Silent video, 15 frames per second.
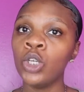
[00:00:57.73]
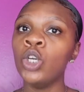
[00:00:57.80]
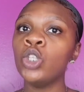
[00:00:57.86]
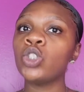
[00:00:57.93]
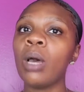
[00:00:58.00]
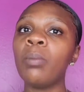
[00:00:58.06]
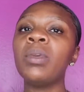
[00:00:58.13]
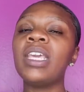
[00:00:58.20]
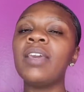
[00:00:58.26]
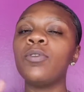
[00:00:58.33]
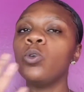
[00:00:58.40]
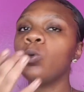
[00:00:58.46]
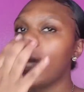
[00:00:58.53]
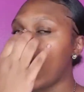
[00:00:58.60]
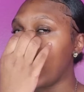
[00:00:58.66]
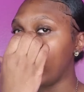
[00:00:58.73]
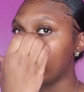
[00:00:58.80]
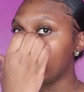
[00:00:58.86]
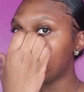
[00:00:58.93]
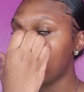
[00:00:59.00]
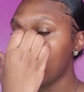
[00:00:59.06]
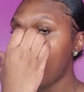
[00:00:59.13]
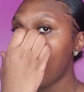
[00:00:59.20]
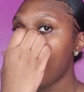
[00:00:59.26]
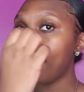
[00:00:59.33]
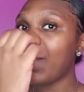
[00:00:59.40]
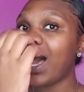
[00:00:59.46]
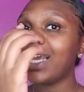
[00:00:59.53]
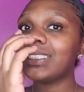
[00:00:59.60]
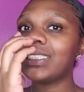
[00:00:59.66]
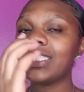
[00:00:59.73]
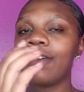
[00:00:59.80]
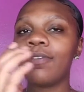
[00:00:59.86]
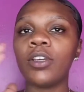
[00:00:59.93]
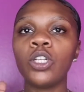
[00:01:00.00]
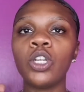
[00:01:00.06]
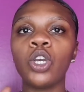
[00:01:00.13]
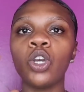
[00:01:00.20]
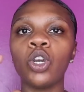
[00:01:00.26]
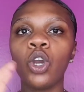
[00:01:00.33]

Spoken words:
So I'm gonna be giving you guys my 7